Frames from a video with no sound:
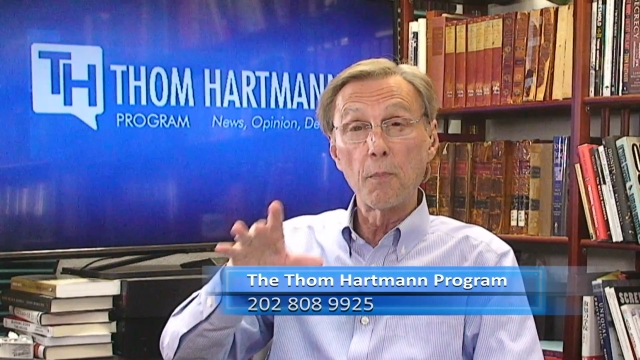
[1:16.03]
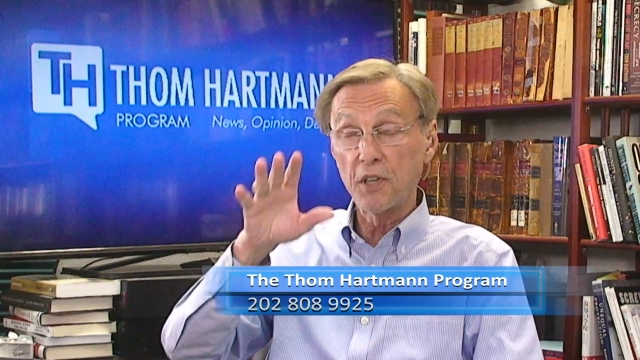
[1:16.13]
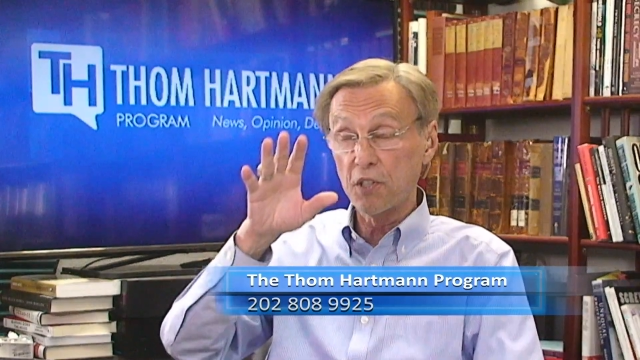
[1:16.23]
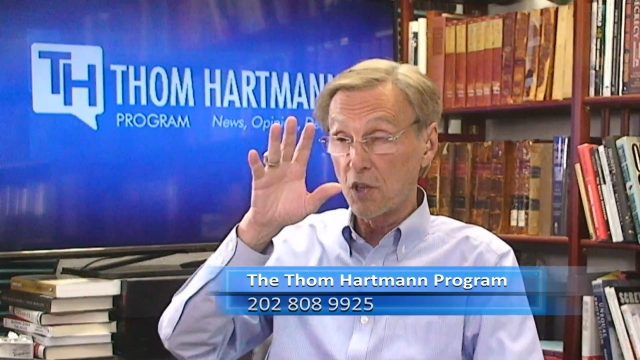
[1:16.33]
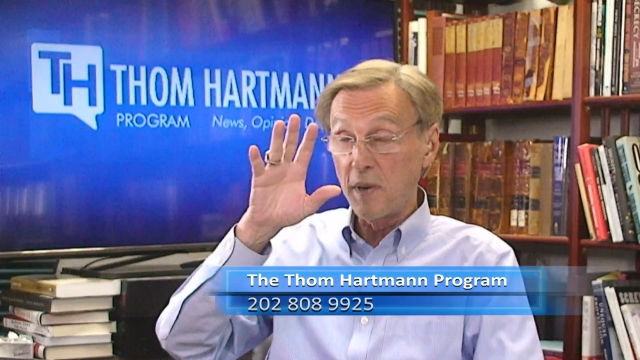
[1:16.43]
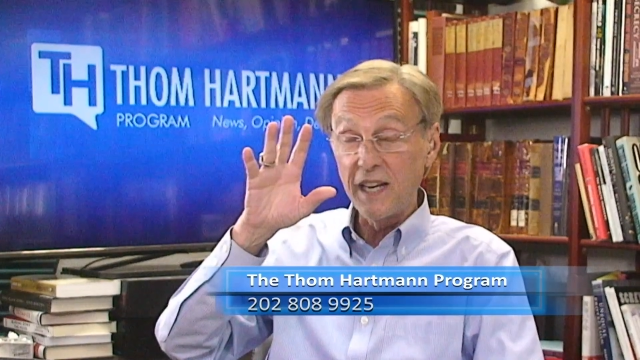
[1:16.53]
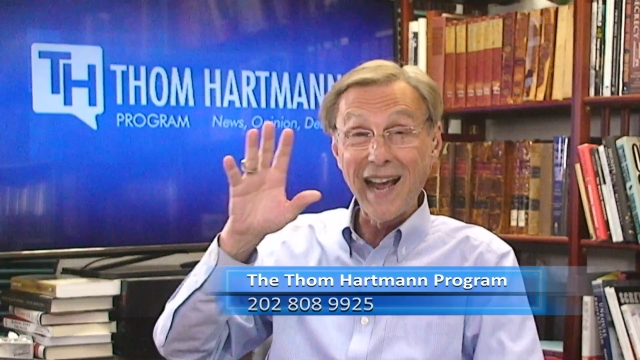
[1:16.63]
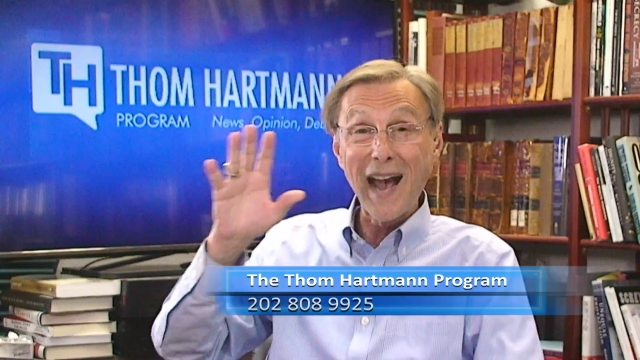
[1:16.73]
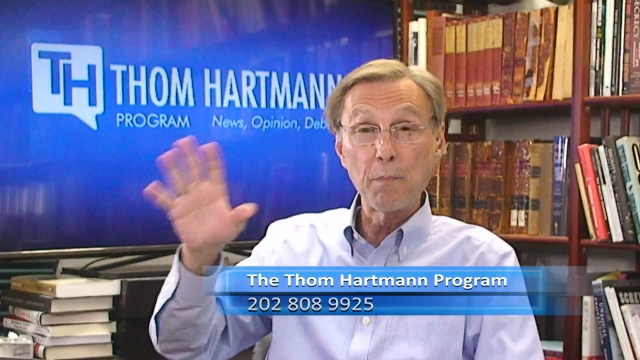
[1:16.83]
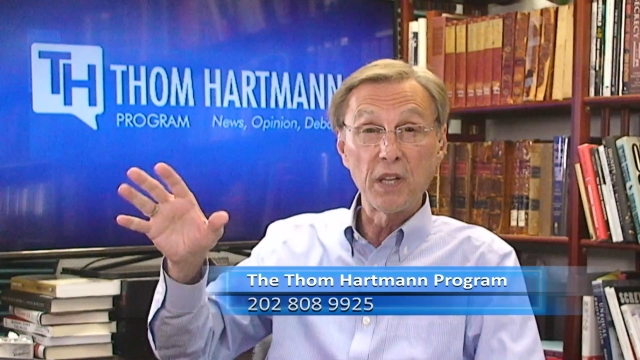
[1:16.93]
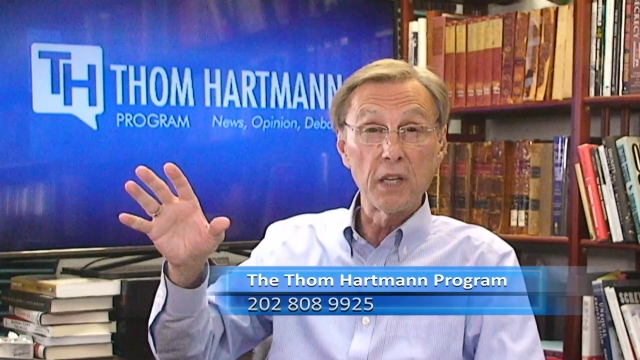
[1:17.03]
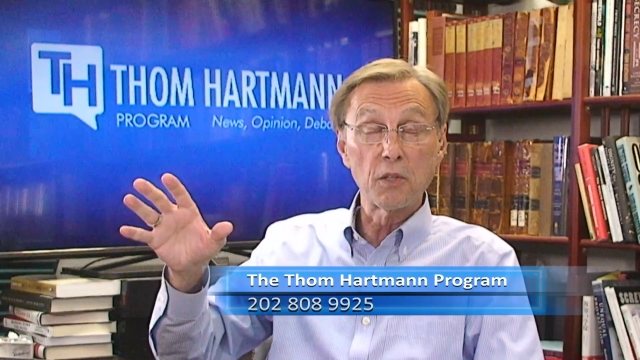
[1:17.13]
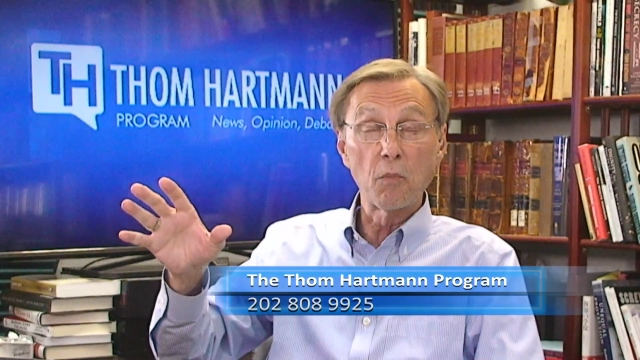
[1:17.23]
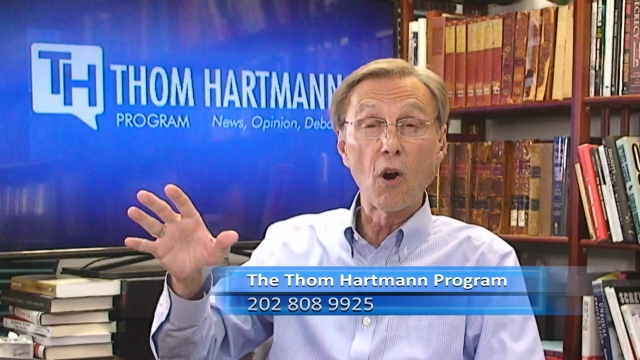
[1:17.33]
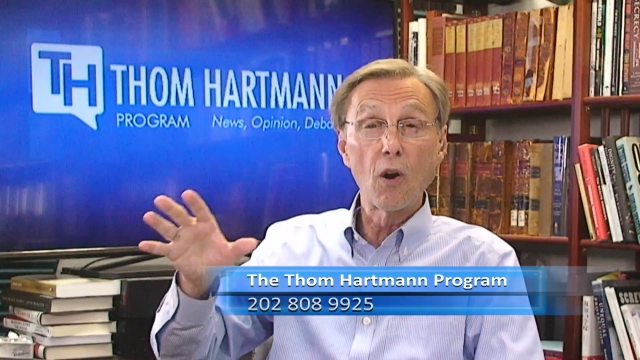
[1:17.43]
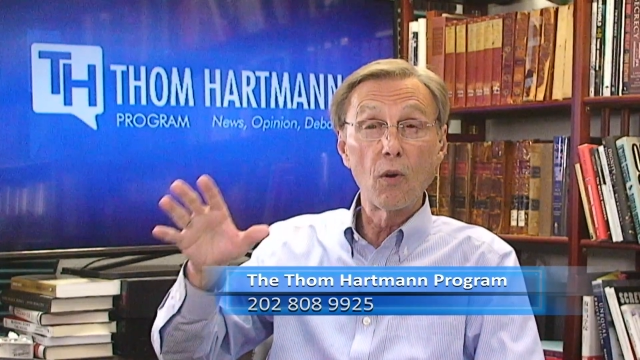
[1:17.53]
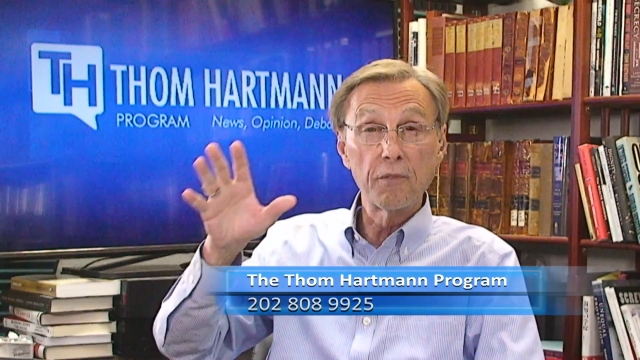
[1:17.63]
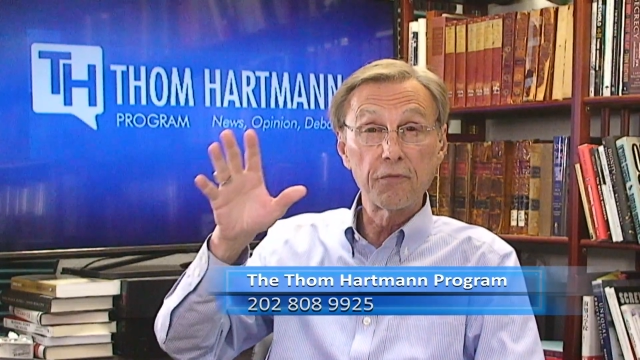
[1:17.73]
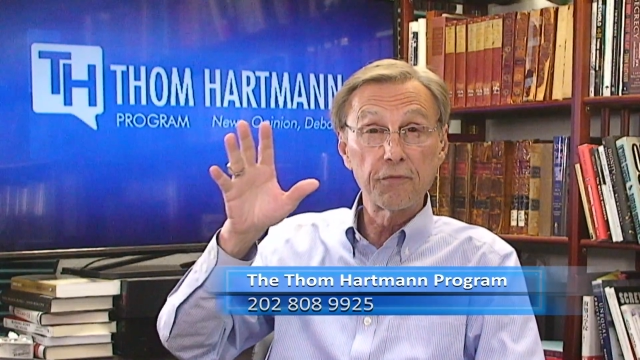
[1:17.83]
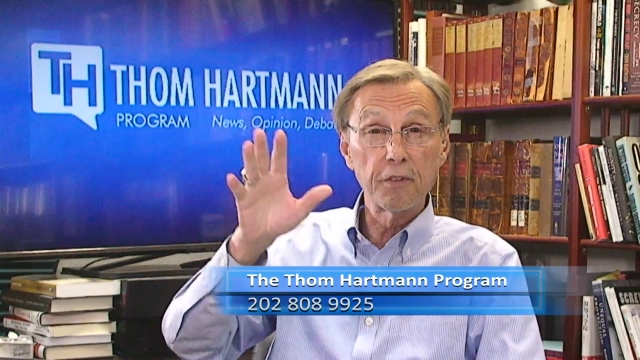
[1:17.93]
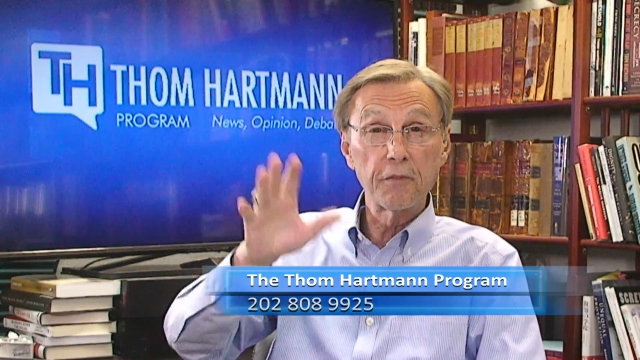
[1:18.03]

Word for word: because there may not be a tomorrow if,